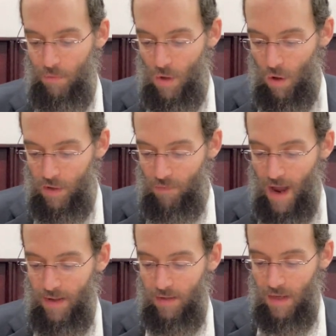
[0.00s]
We only
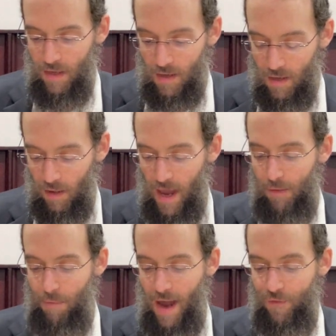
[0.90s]
write that he can
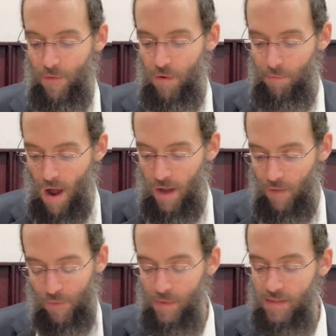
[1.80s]
collect back from the buyer,
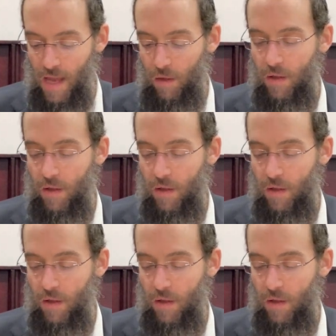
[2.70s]
from the seller.